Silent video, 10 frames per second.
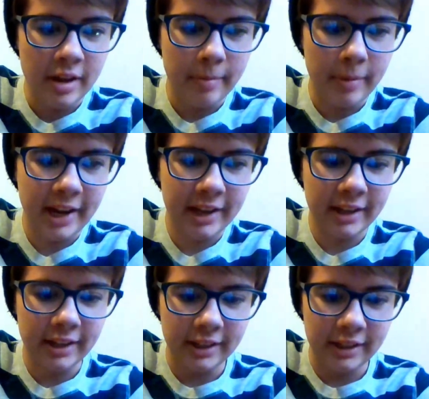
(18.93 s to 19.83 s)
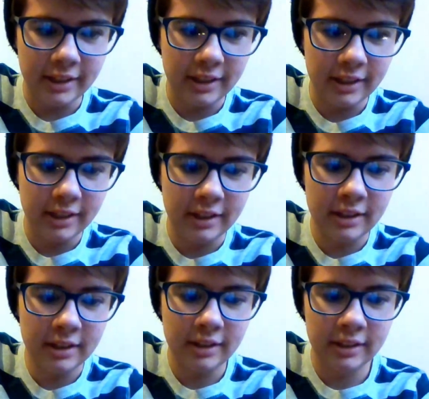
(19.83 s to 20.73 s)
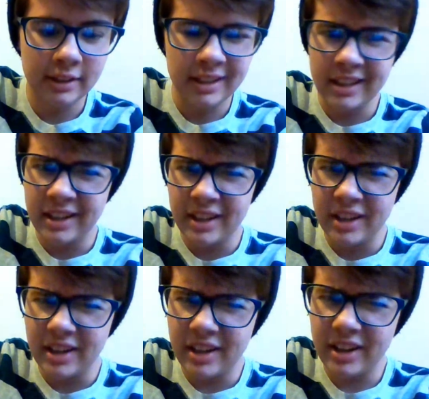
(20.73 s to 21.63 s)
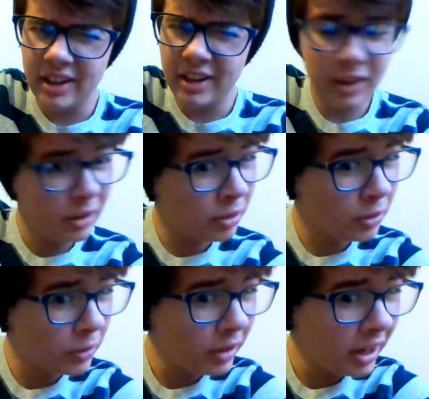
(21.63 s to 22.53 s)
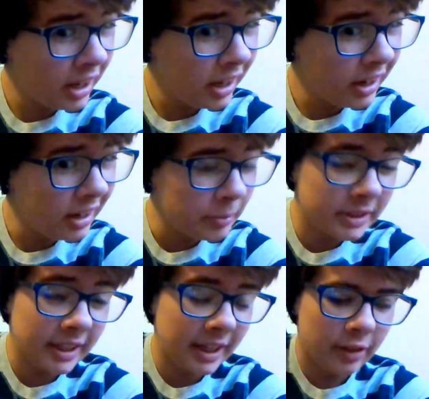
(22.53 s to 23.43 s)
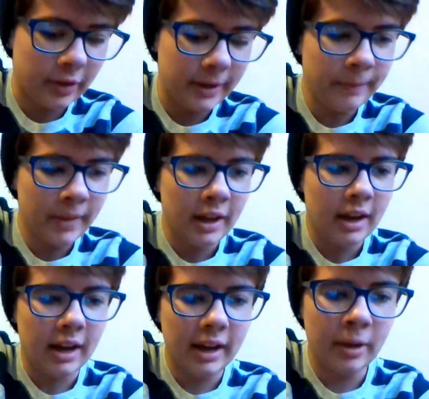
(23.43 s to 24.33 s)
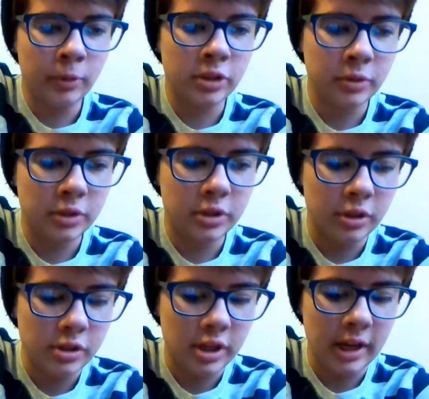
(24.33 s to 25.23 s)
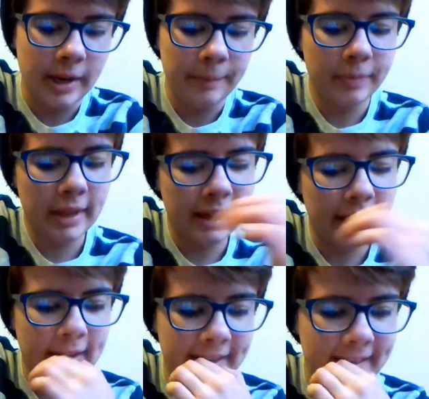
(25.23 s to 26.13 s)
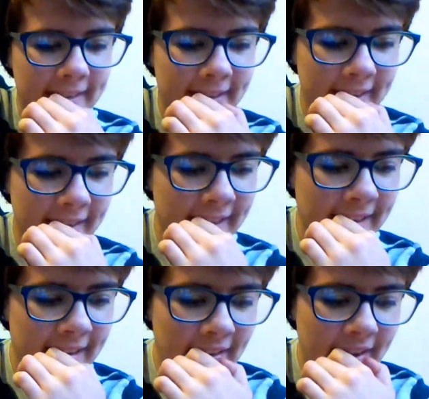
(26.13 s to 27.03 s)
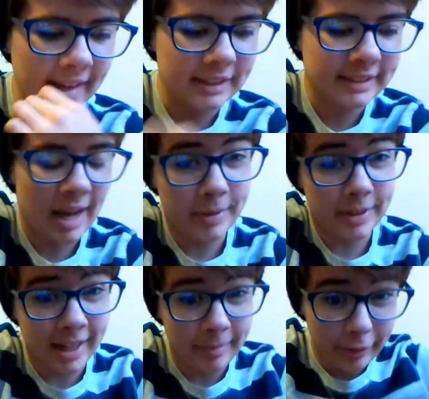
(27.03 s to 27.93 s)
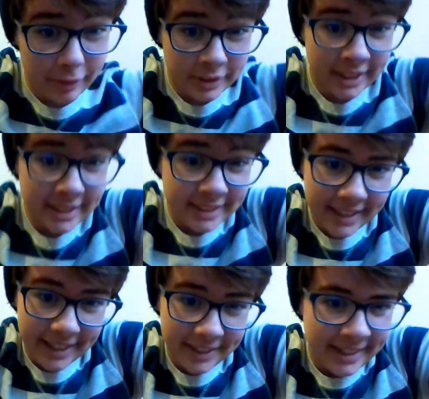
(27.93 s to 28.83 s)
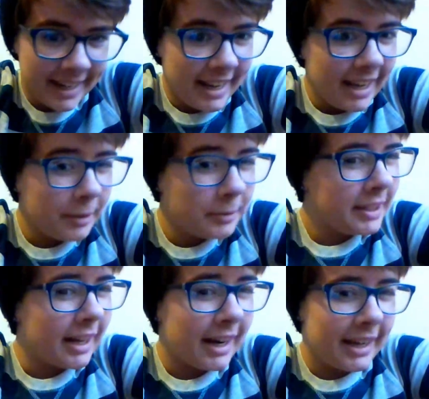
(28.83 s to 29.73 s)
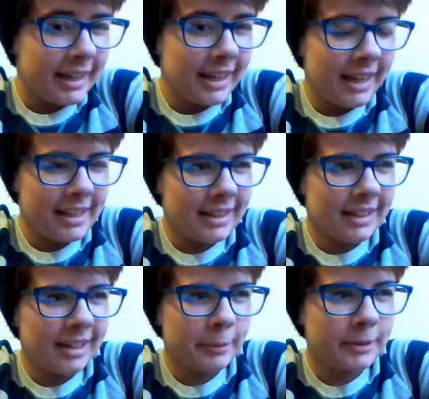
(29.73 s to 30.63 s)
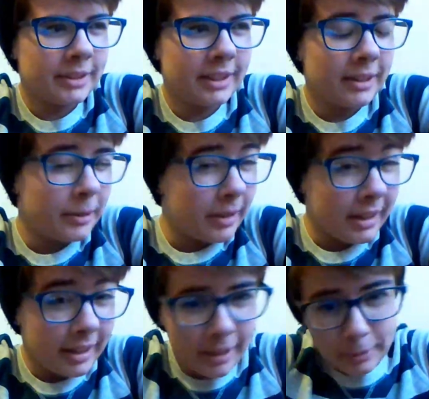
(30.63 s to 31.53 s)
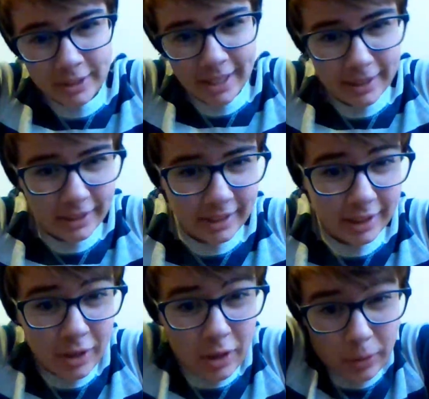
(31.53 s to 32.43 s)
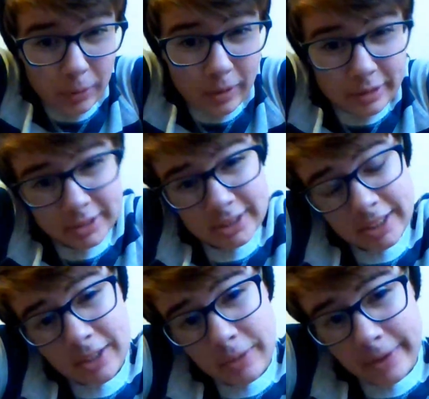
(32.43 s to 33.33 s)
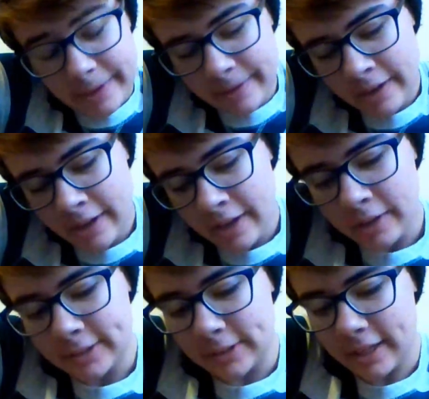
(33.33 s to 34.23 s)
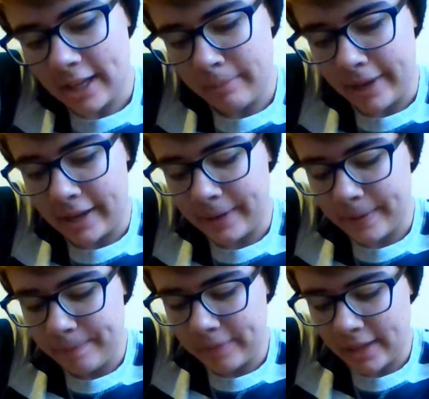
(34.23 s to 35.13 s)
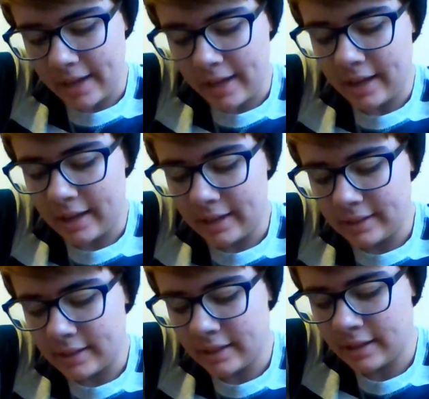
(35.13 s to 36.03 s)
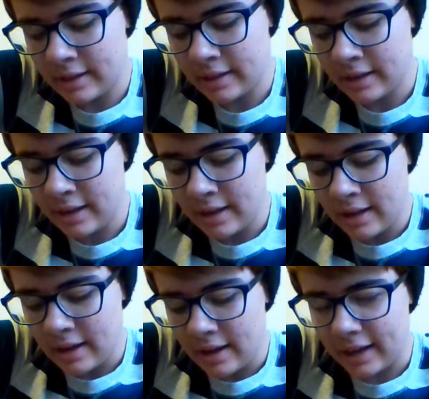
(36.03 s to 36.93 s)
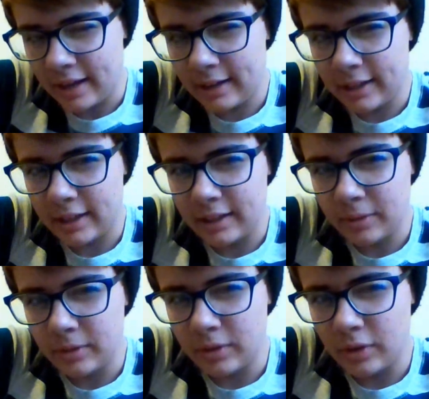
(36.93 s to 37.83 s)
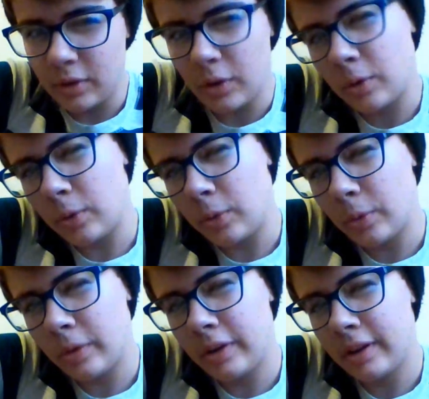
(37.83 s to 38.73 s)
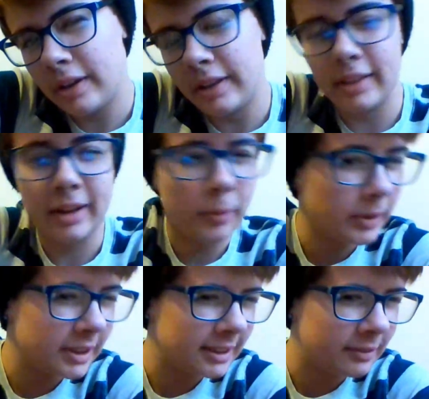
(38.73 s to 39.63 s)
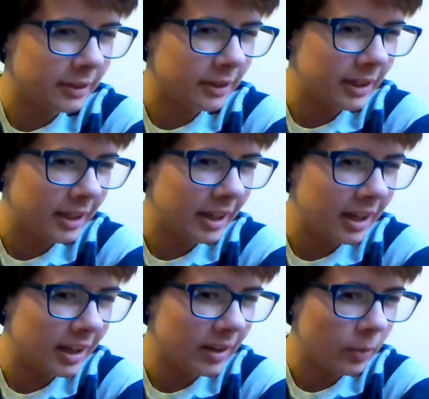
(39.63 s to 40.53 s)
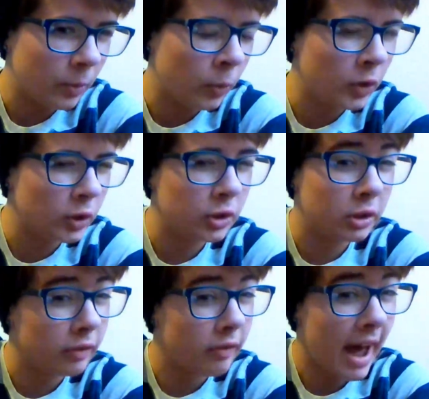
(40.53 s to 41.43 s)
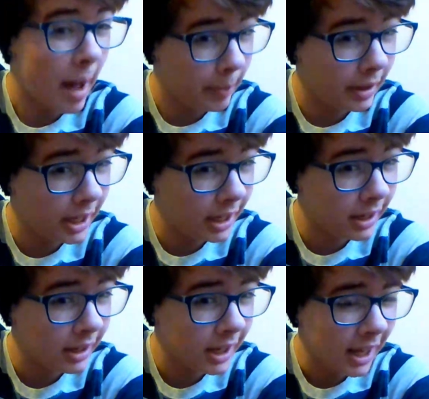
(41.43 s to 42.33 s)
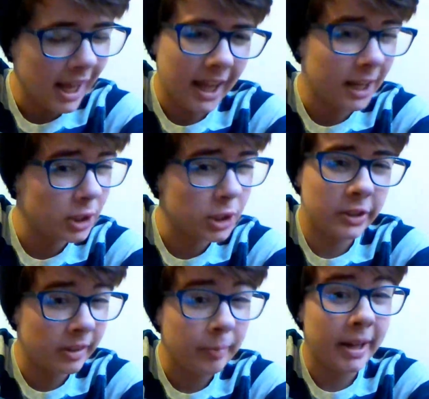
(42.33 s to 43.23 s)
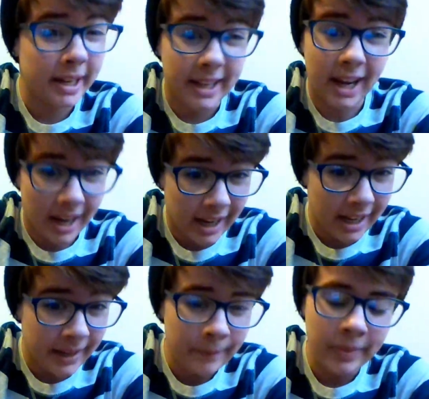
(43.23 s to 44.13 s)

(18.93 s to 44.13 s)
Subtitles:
back in eighth grade, I'm gonna say eighth grade, I went to a church camp and I just happened to have my first kiss there. It was a guy, and I was like, okay. It was kind of like new. I was just like, okay. So I came back and I kind of like knew that it wasn't really like what should have happened. Like it shouldn't have been a guy.